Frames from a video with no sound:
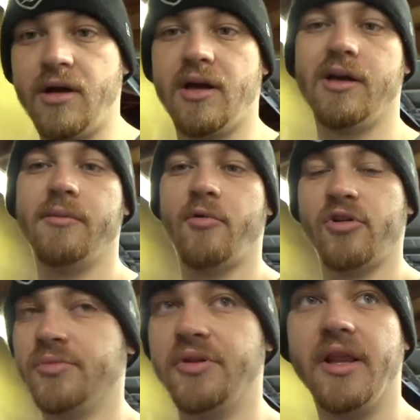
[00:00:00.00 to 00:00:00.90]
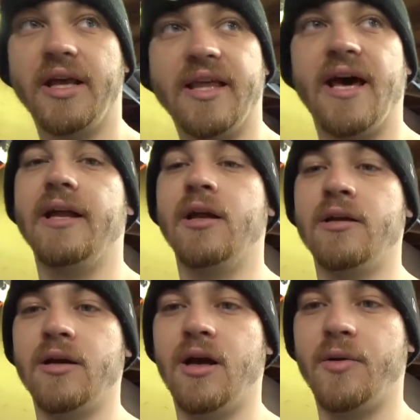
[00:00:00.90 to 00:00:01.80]
or something like that
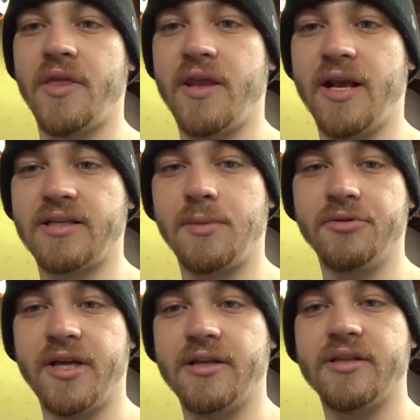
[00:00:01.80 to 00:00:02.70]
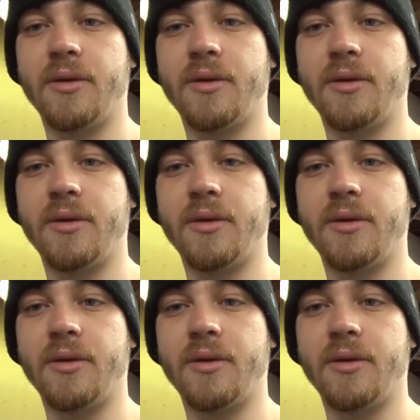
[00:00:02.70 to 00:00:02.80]
within the next couple days.